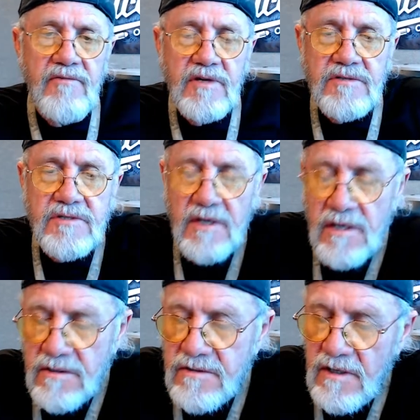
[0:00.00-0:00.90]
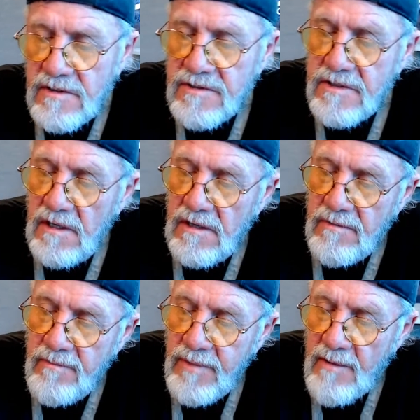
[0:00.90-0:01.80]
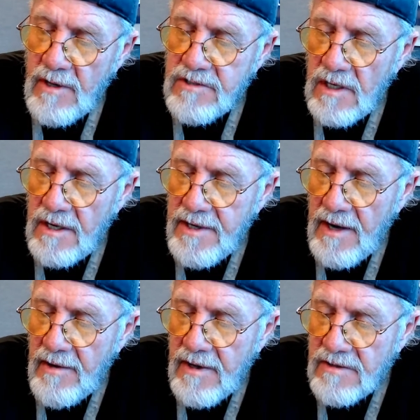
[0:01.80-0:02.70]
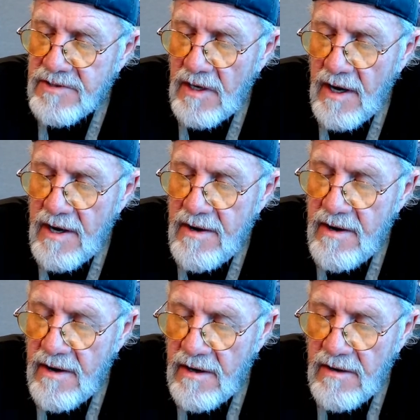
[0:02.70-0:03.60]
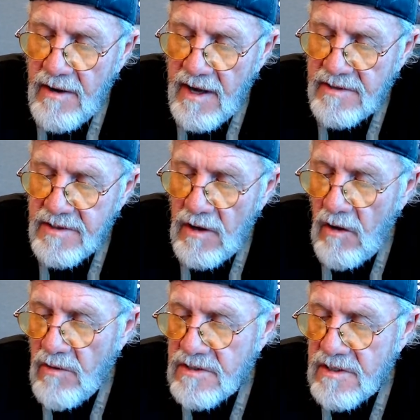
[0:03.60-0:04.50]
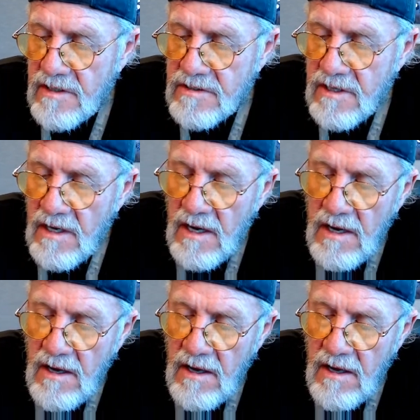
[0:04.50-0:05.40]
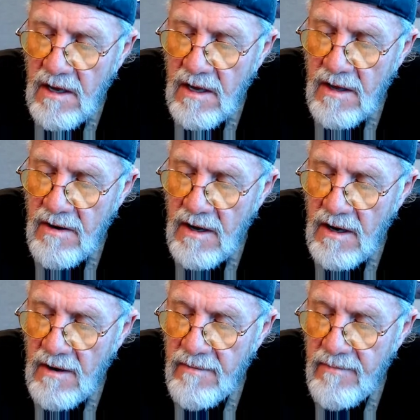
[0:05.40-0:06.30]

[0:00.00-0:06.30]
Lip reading: It's pretty much on a downhill slide, as it always is. And for